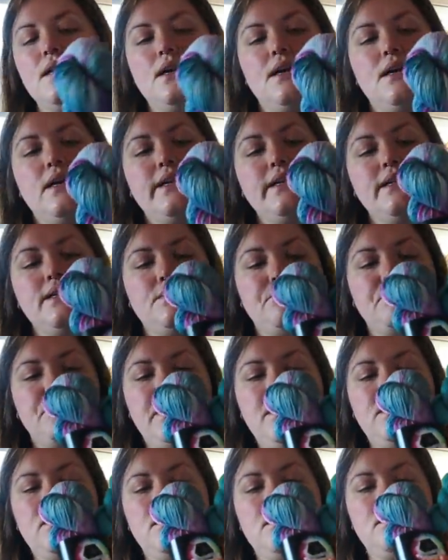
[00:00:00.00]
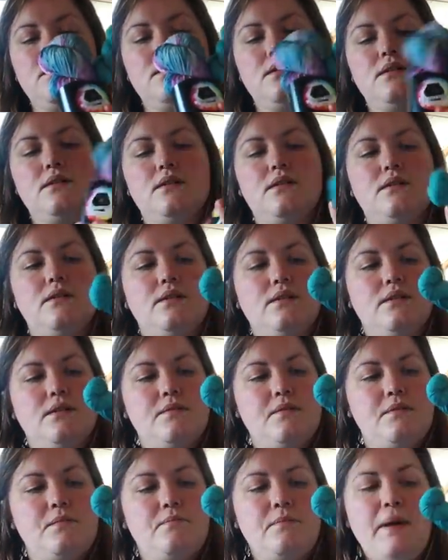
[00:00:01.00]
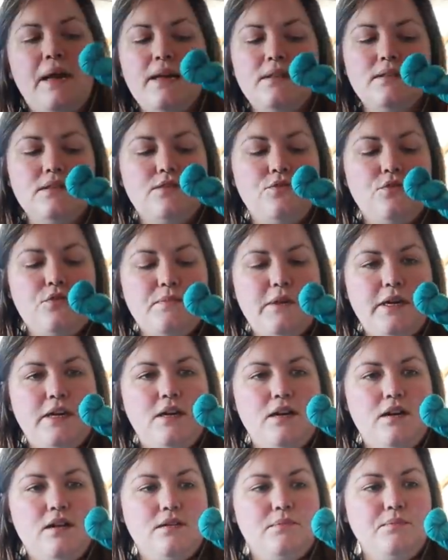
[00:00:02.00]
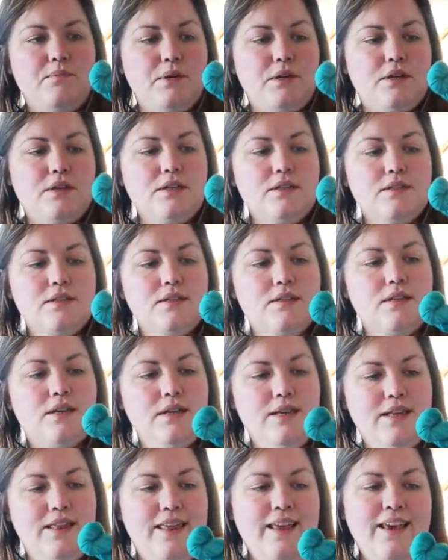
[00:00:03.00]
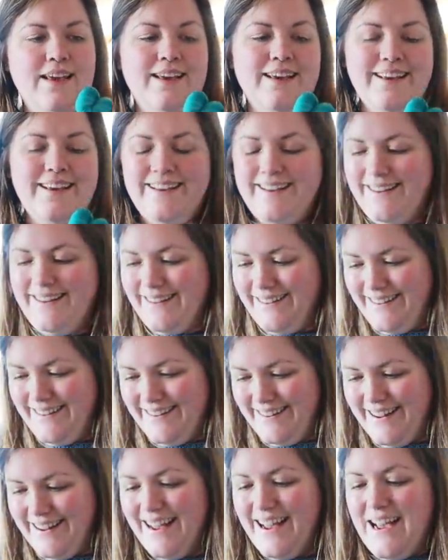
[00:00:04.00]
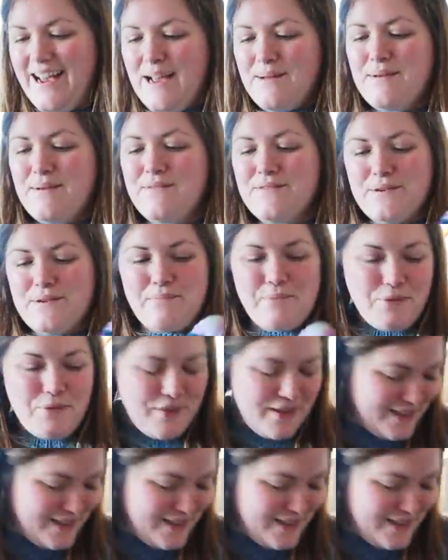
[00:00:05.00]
I need bigger bands for my yarn because I'm having to pull